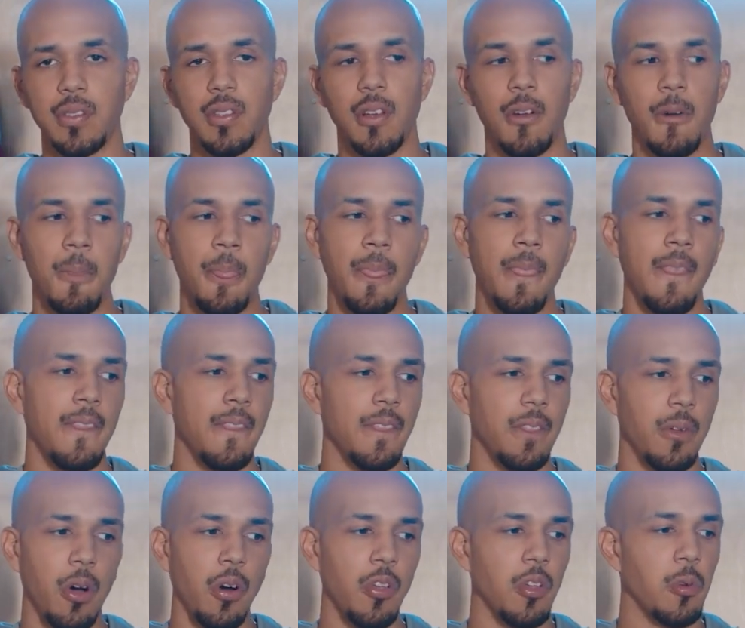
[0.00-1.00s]
So
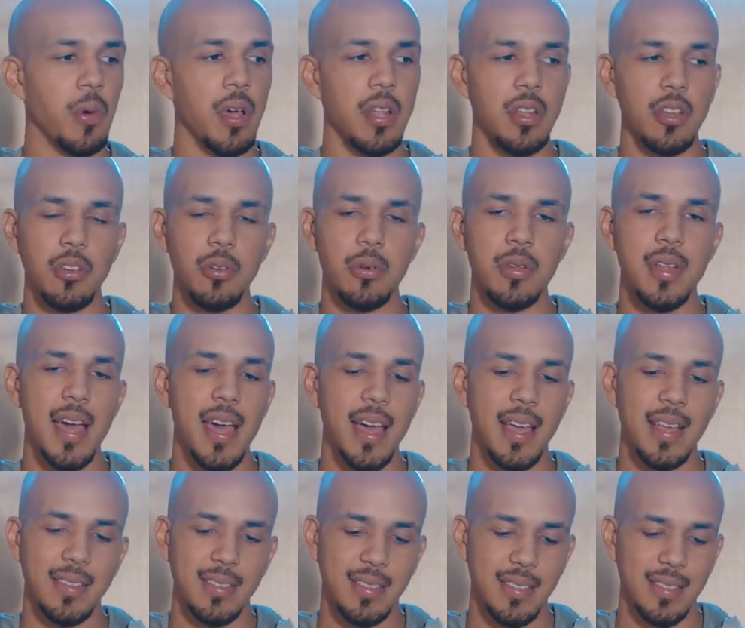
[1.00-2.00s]
the only way to do
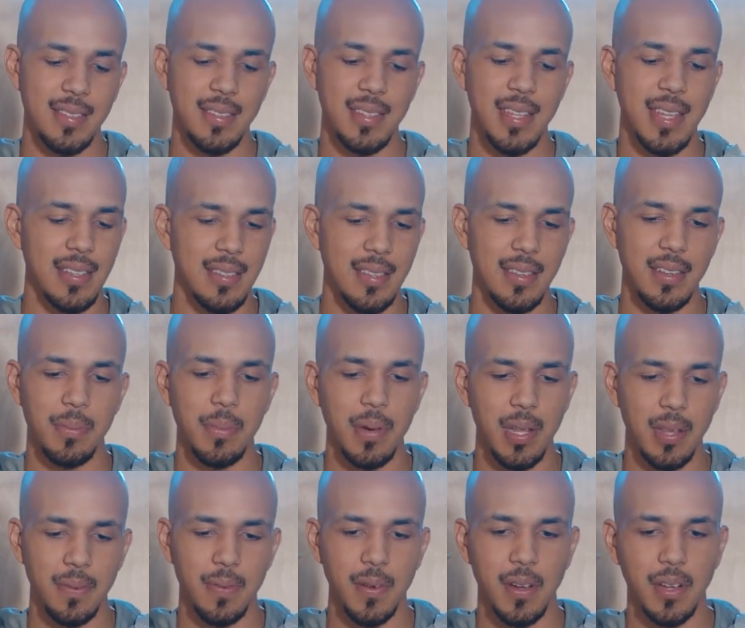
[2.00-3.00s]
that is to stick to the
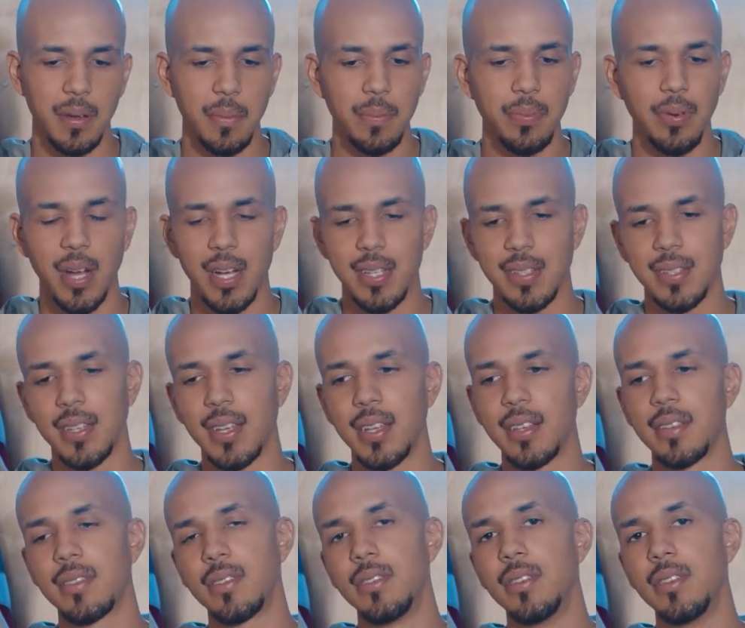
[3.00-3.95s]
motherfucking process.